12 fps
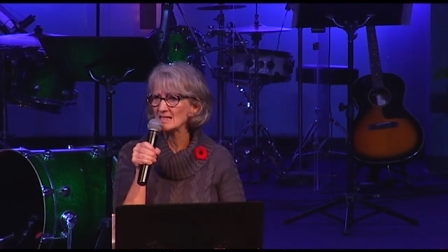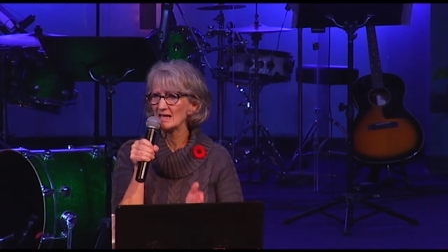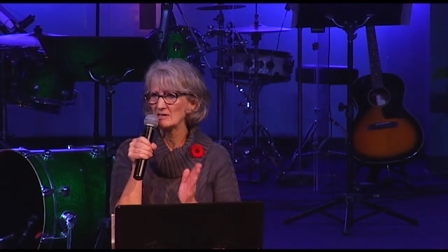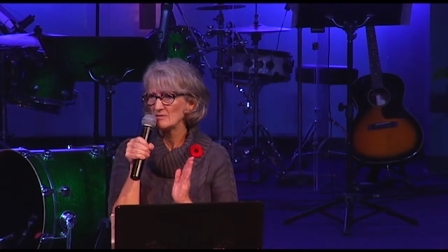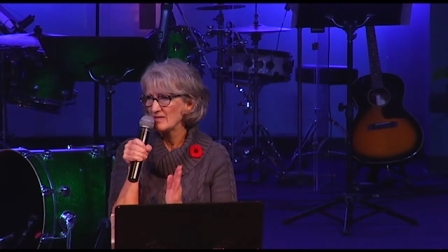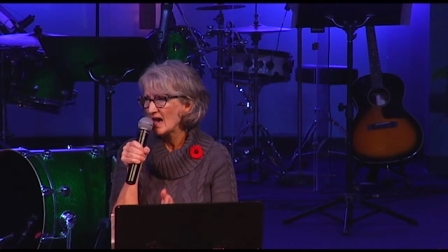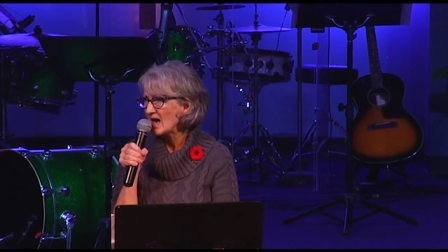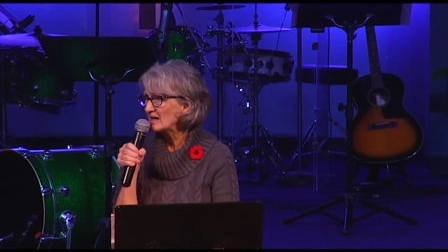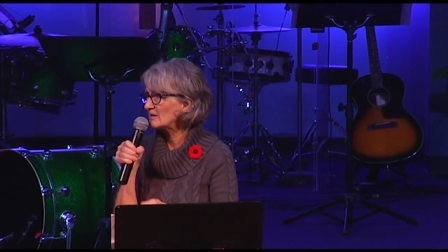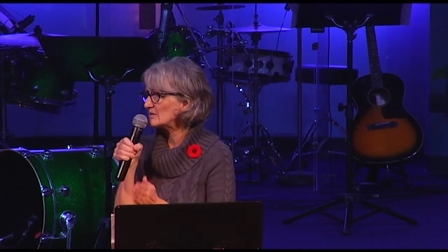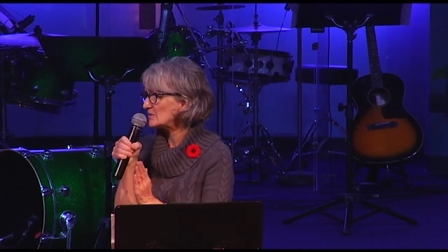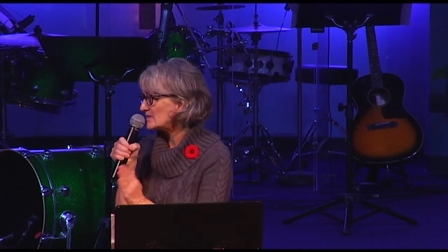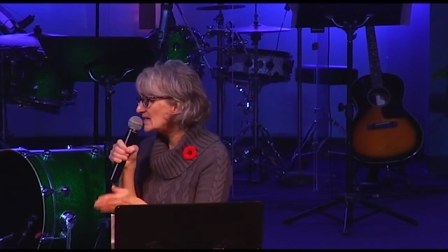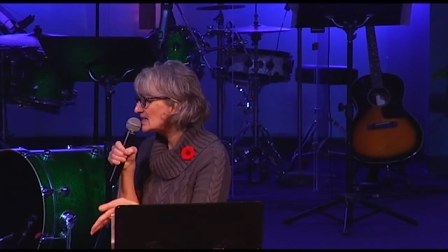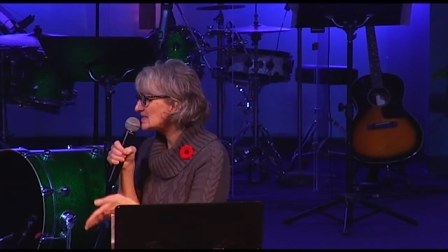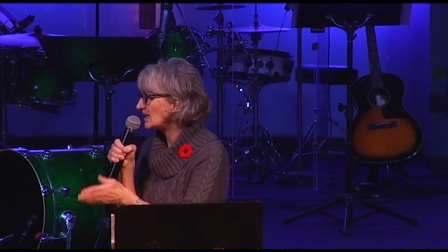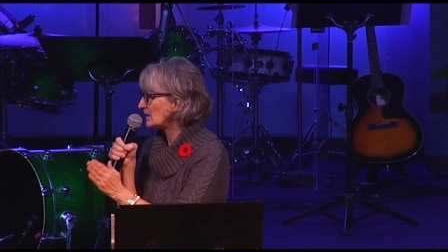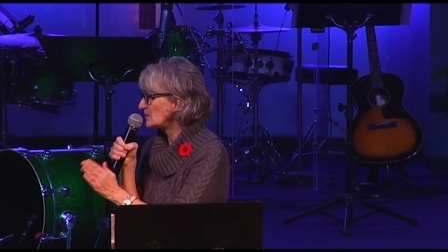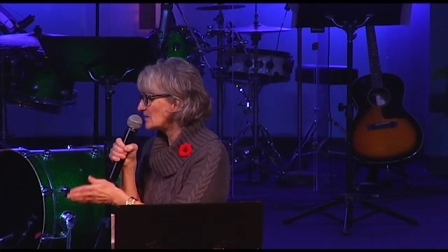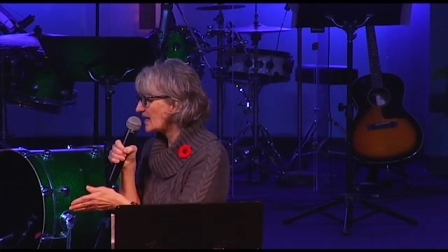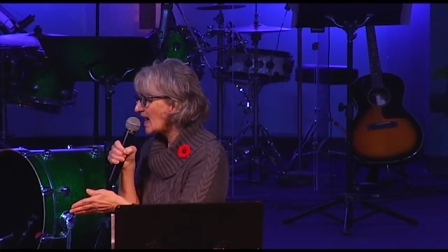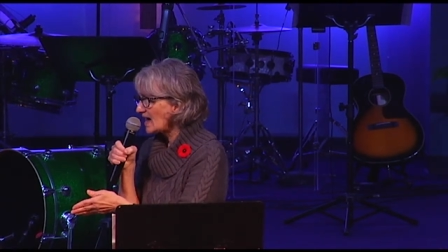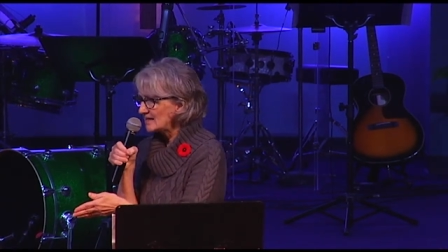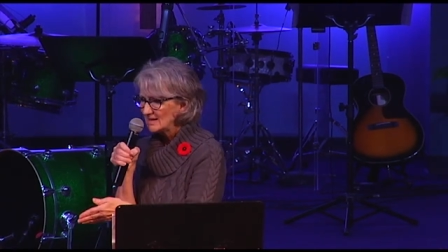I got to do that, I got to do this, I got to do
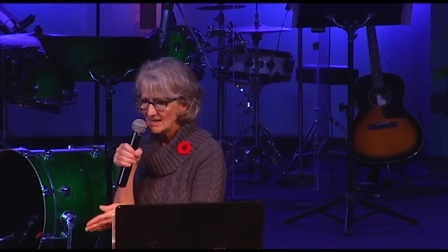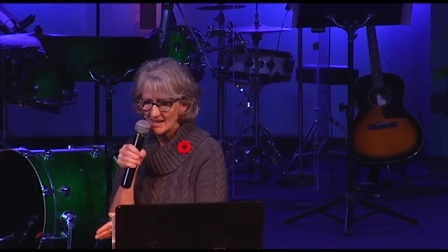that."